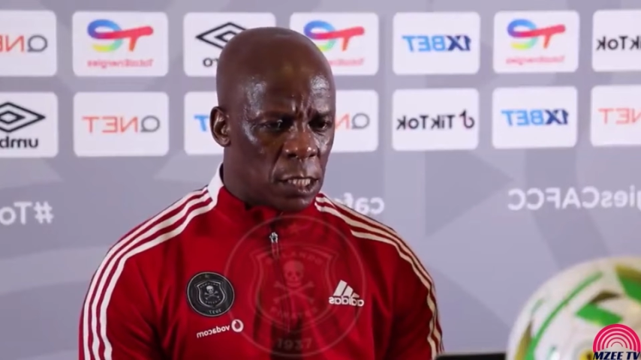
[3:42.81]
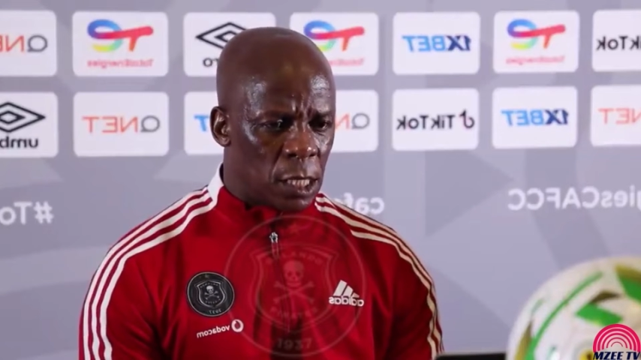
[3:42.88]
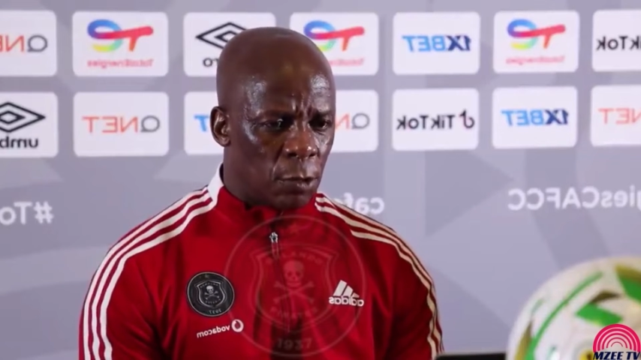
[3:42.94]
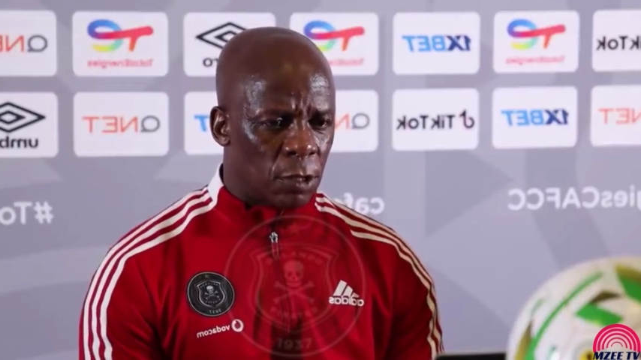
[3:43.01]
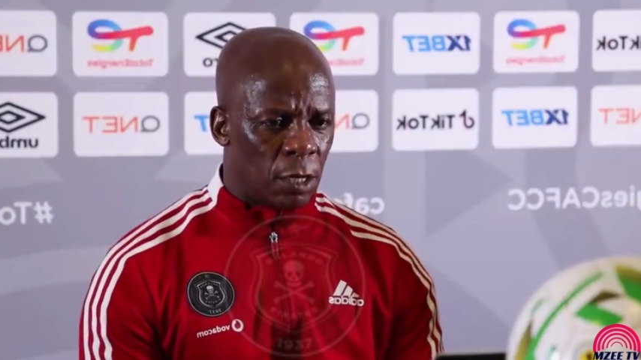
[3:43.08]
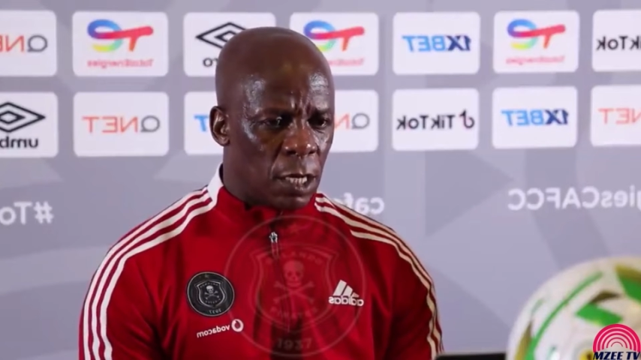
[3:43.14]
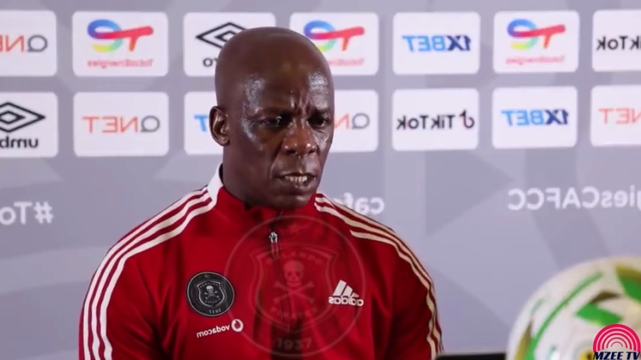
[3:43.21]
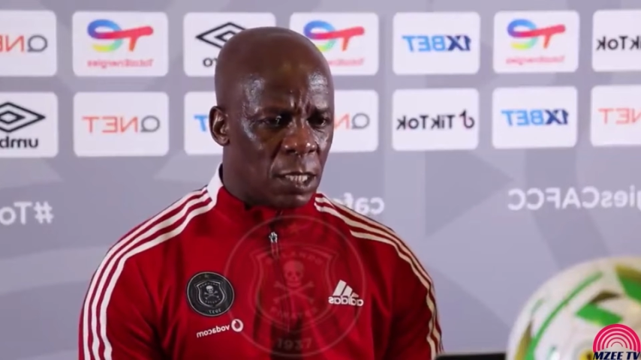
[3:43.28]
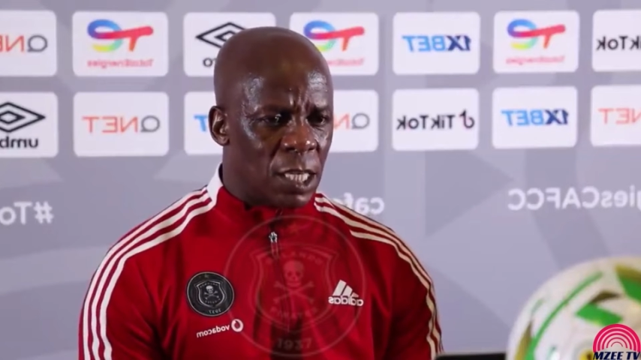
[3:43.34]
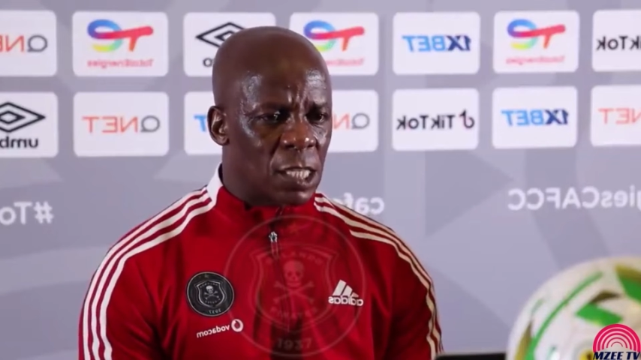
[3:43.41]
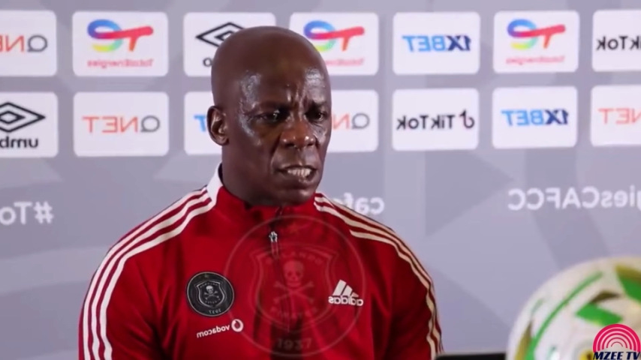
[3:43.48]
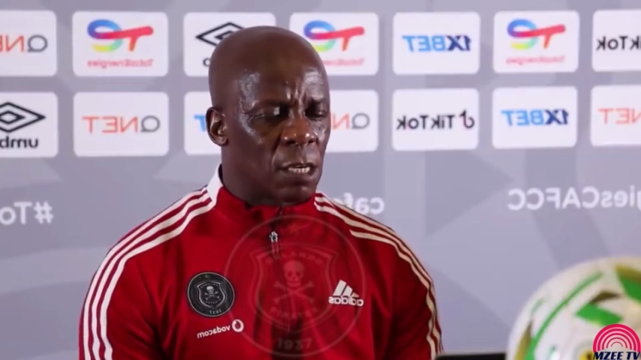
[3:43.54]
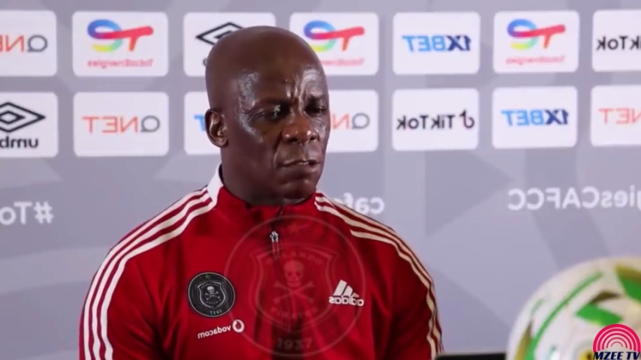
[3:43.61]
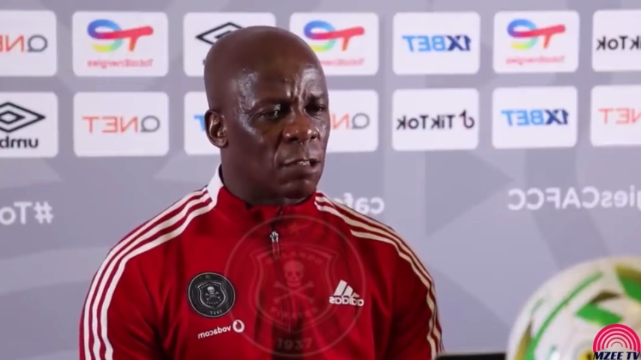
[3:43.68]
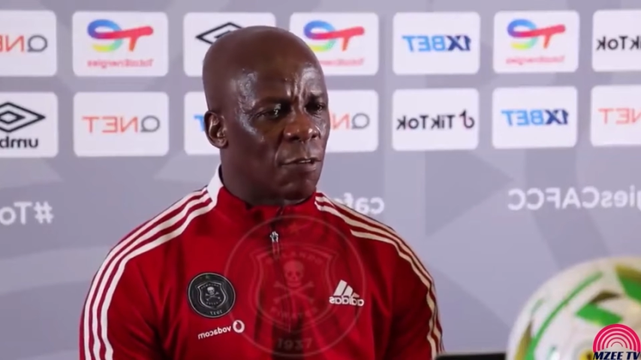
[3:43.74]

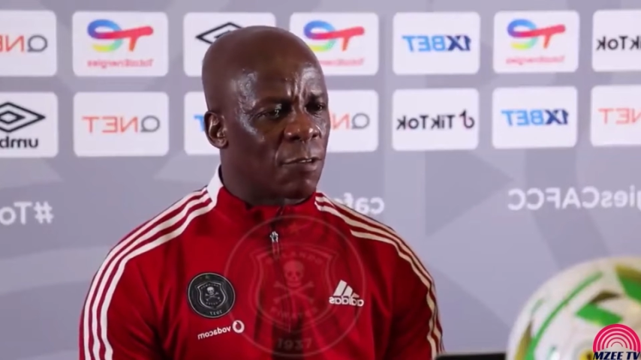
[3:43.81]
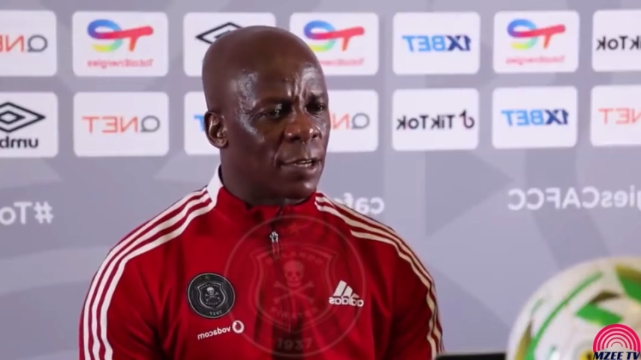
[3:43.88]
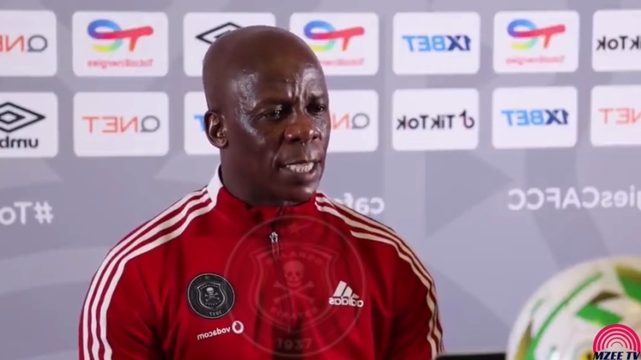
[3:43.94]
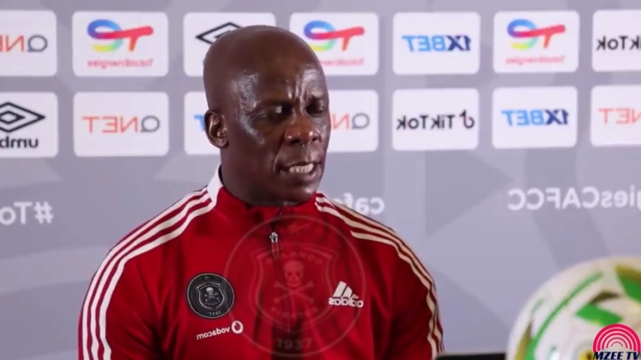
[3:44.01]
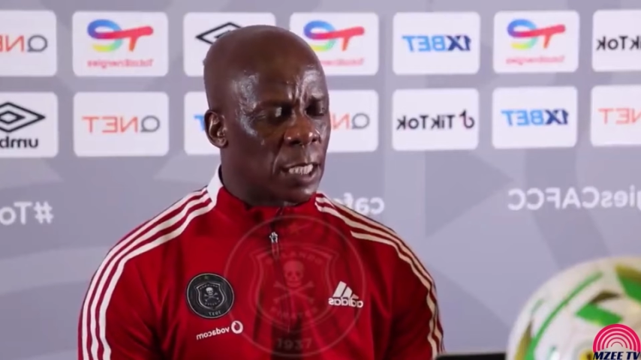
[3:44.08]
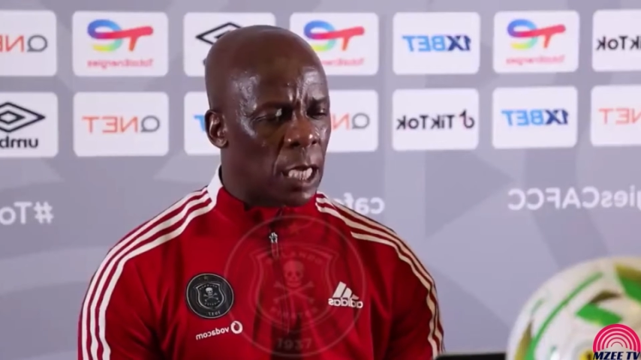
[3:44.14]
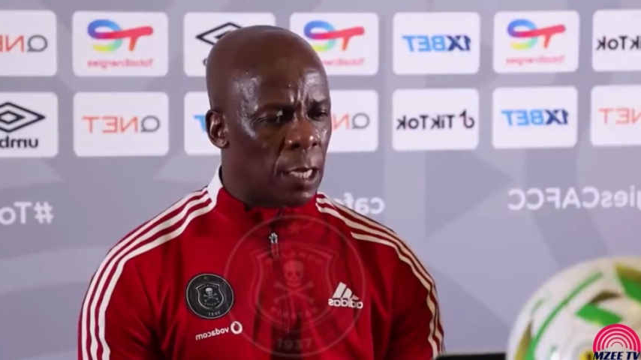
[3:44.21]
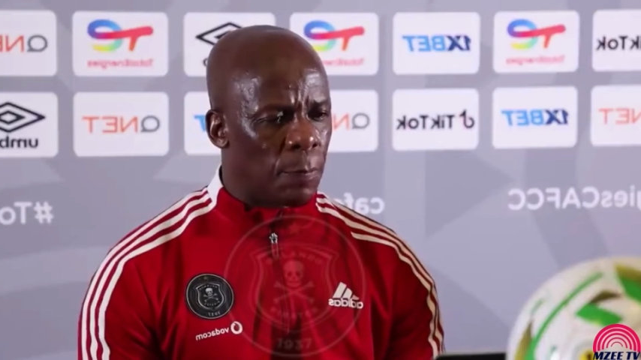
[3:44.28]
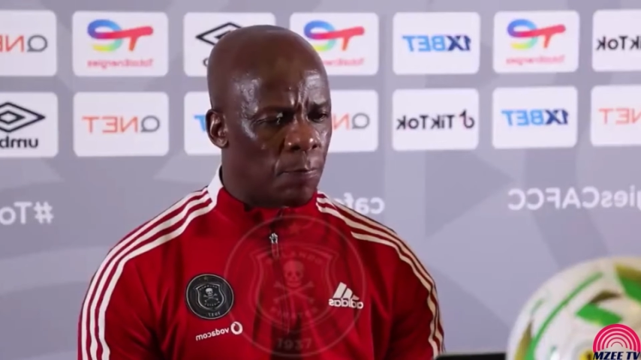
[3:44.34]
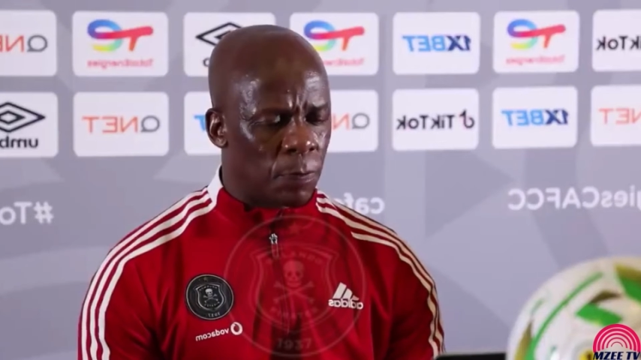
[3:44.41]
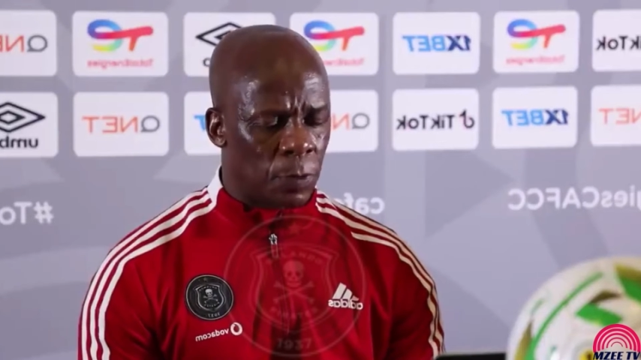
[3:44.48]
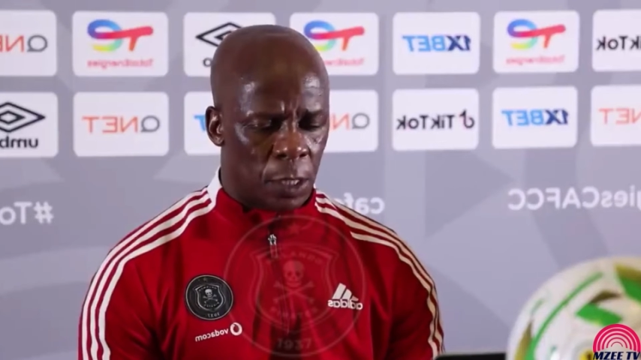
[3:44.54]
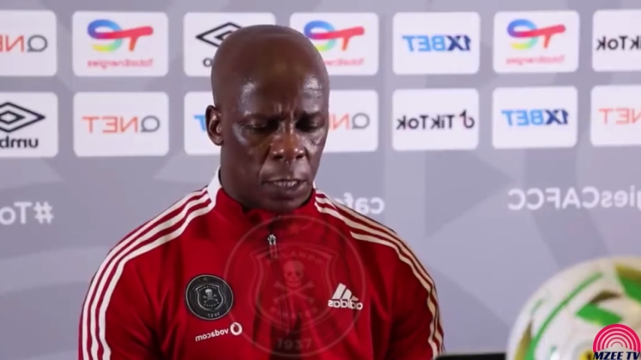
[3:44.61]
South African game.